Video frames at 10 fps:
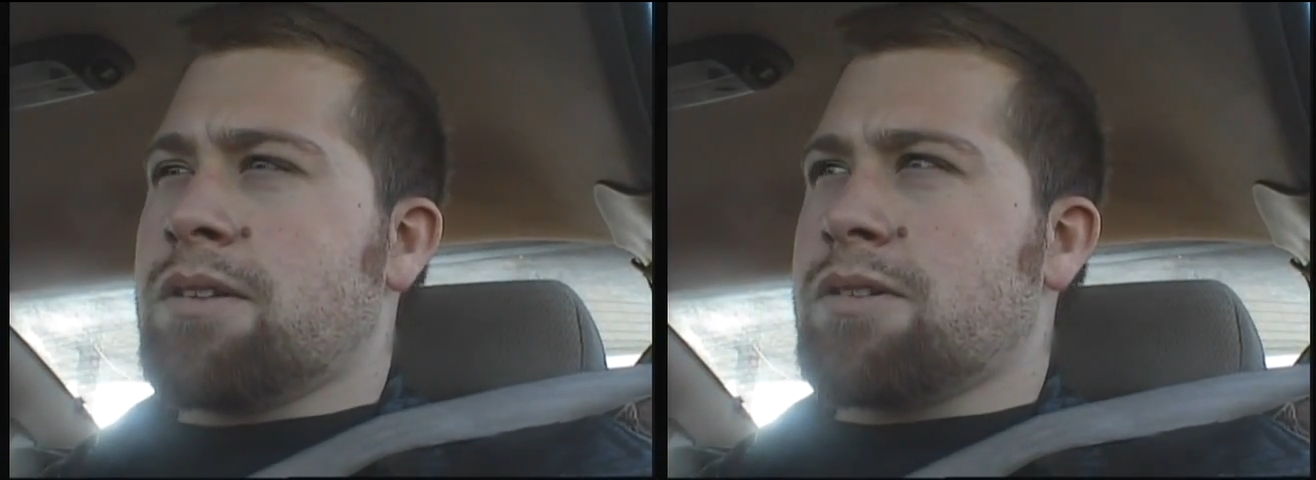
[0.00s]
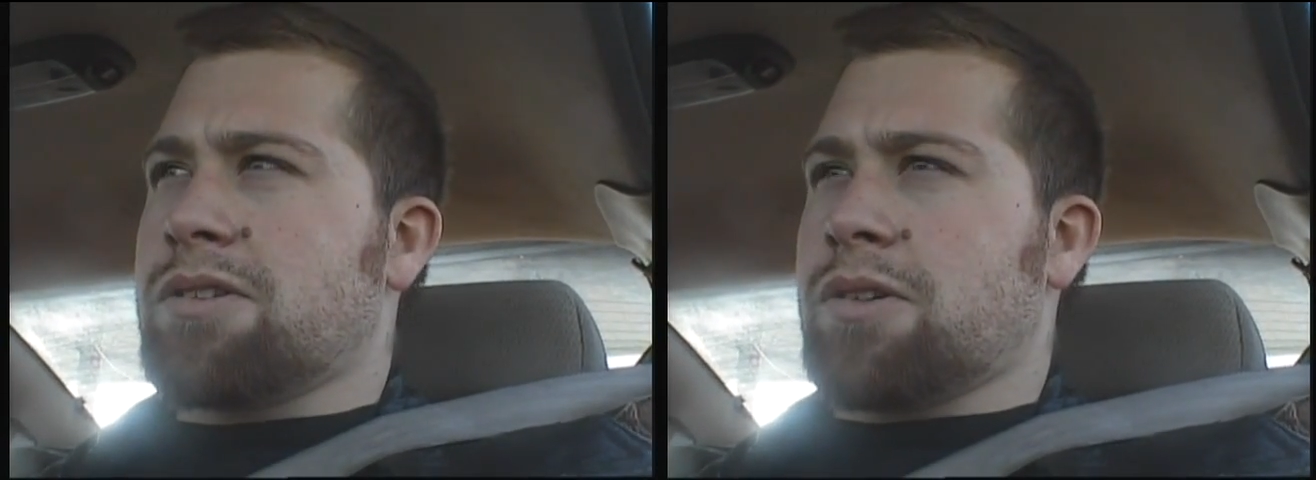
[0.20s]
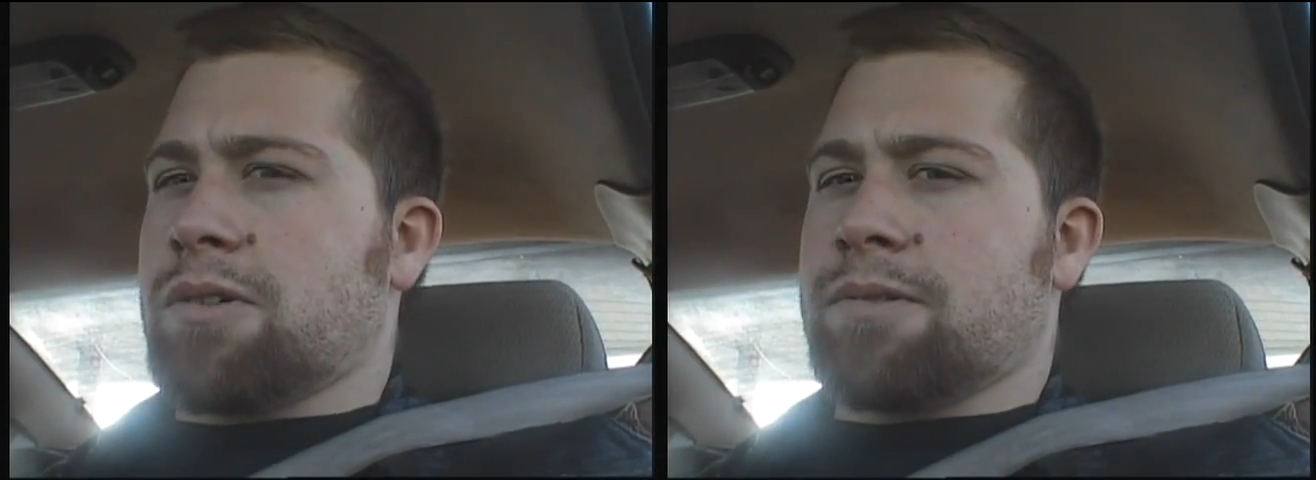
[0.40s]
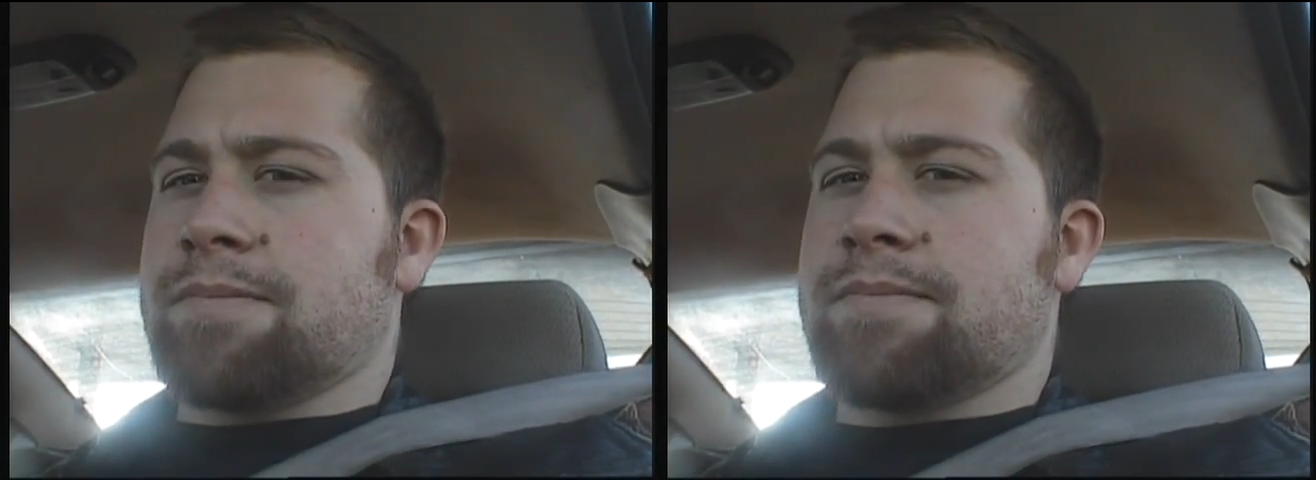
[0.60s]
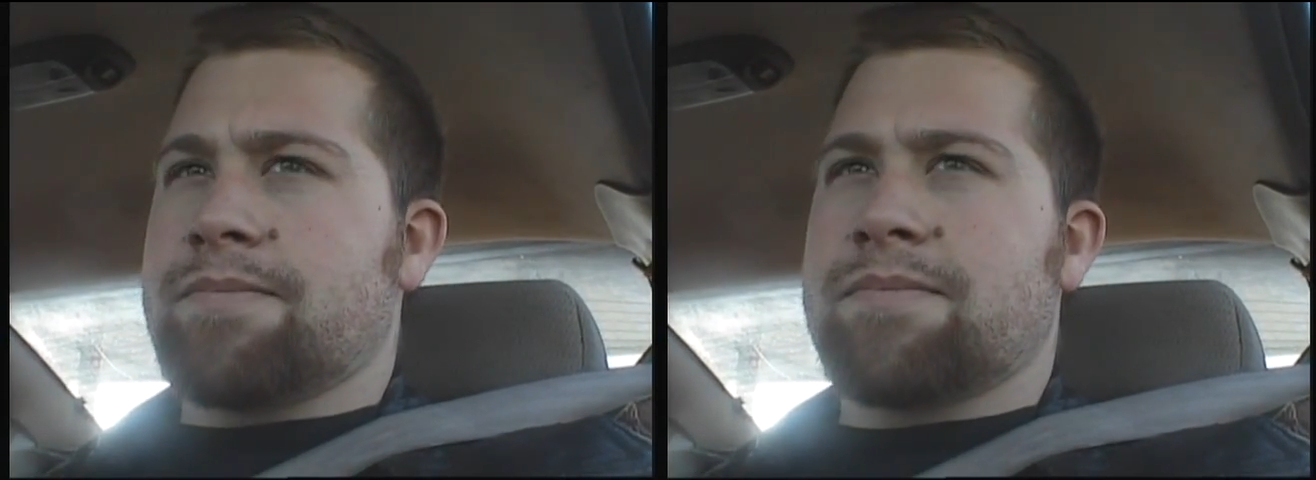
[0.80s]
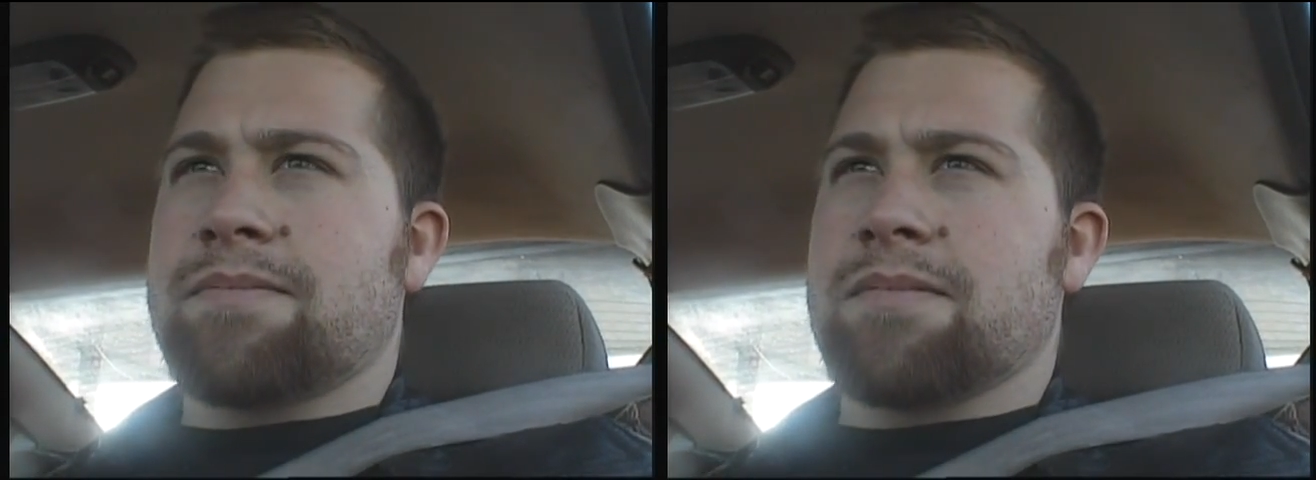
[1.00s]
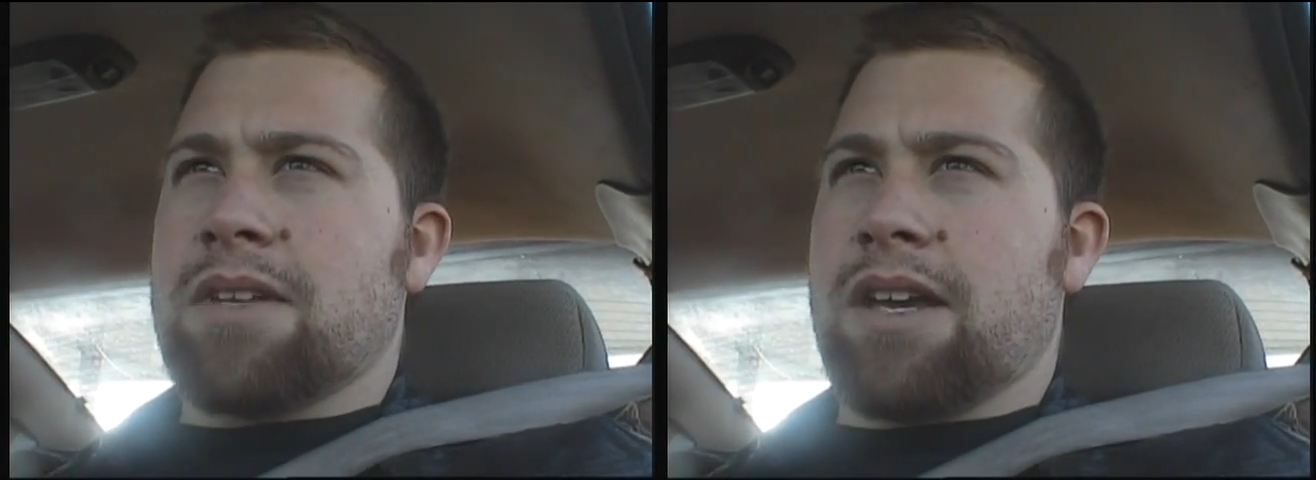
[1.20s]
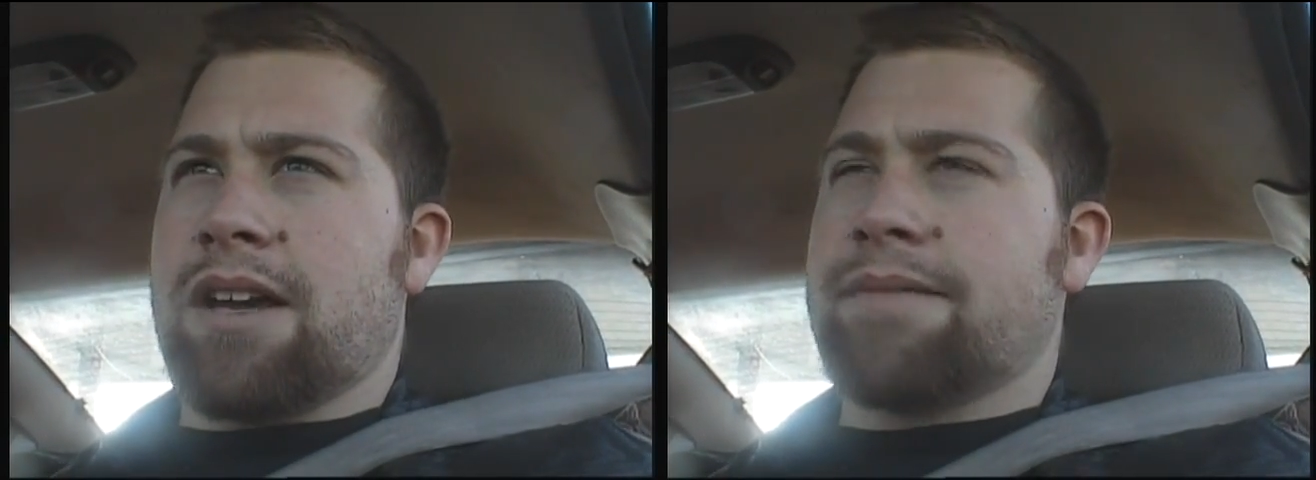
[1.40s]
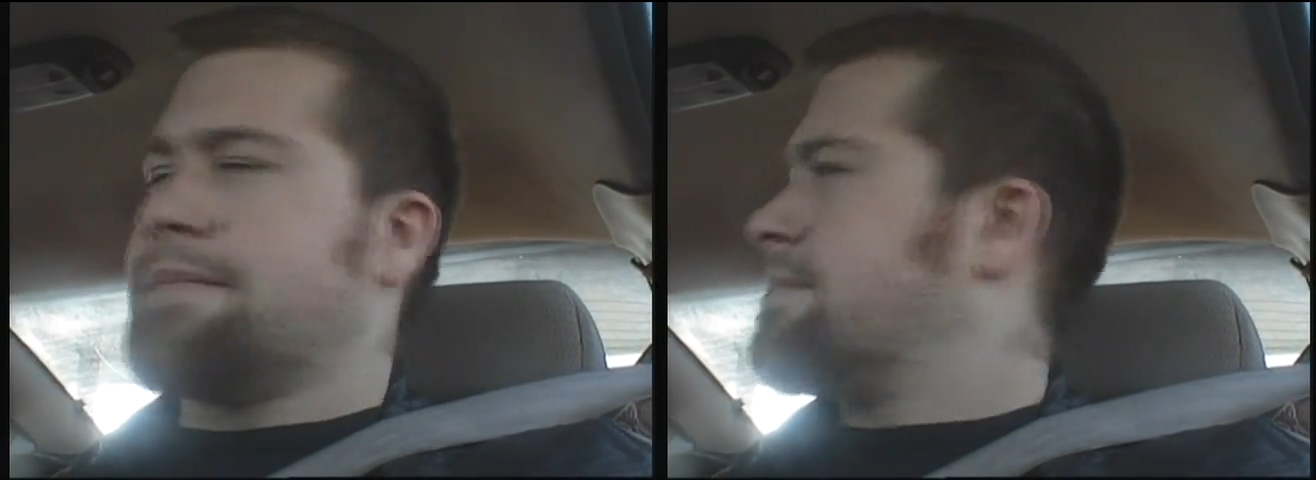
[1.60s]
So, yeah.